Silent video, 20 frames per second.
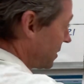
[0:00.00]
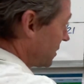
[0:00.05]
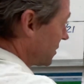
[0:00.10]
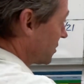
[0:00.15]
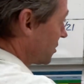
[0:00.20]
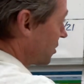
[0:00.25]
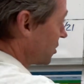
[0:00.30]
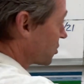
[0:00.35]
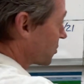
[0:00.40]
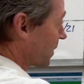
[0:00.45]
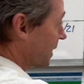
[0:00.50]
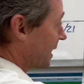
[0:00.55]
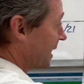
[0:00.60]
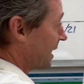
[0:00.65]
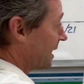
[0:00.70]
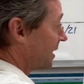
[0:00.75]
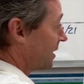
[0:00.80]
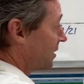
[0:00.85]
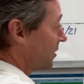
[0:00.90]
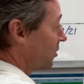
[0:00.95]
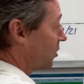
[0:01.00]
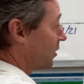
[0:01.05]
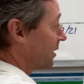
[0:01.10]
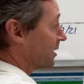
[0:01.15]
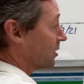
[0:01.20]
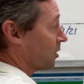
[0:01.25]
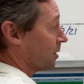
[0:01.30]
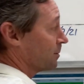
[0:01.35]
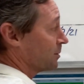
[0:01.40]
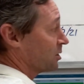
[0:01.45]
So this one here, 9
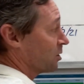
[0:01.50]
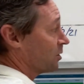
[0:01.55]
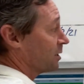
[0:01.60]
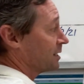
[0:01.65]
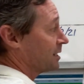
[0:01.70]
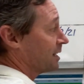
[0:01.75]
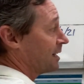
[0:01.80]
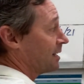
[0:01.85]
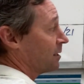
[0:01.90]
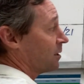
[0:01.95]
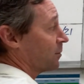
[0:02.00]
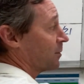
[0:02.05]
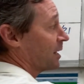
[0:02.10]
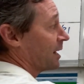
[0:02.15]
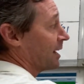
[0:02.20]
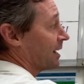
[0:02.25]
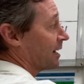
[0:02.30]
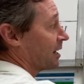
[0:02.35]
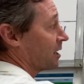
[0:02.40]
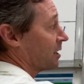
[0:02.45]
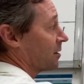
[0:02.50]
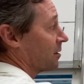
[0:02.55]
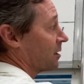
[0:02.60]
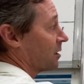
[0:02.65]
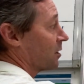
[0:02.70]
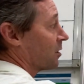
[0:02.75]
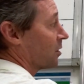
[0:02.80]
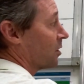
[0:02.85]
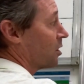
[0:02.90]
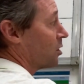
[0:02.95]
times 19, I'm getting
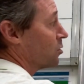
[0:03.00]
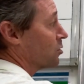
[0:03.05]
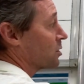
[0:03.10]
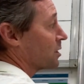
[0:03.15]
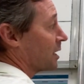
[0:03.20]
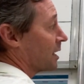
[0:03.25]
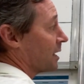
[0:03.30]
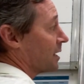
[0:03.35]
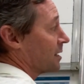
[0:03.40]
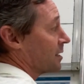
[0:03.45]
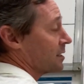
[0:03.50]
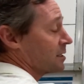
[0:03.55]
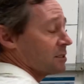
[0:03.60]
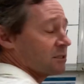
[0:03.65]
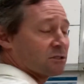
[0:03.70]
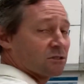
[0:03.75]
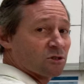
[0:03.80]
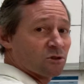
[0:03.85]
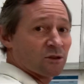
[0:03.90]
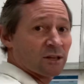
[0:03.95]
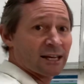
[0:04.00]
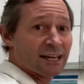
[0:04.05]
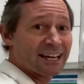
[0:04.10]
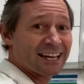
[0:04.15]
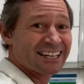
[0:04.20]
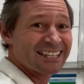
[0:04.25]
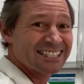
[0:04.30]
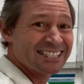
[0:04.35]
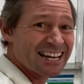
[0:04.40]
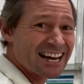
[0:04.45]
closer to the
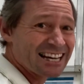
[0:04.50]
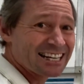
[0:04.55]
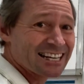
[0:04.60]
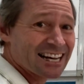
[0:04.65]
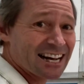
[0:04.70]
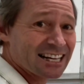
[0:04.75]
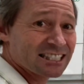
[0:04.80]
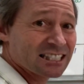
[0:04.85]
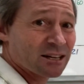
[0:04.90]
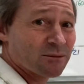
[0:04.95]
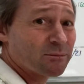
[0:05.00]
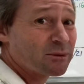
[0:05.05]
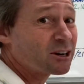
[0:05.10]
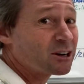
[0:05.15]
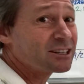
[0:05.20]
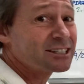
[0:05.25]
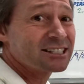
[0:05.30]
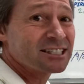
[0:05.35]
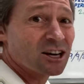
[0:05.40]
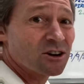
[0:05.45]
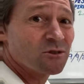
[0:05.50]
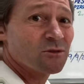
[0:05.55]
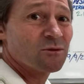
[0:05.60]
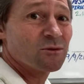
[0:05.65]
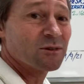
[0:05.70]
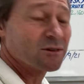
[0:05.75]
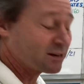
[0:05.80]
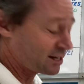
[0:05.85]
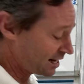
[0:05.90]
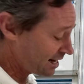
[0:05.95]
exact answer, but I don't
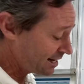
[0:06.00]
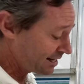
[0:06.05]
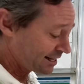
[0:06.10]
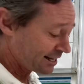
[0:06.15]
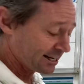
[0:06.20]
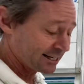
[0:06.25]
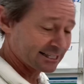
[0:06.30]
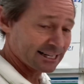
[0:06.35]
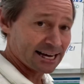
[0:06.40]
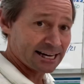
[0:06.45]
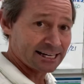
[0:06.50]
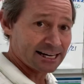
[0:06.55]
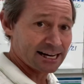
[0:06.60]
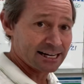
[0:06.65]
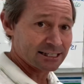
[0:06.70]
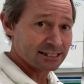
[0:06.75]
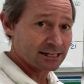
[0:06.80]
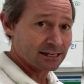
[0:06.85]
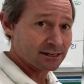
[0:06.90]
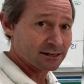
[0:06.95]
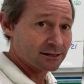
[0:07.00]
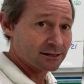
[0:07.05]
need the exact answer.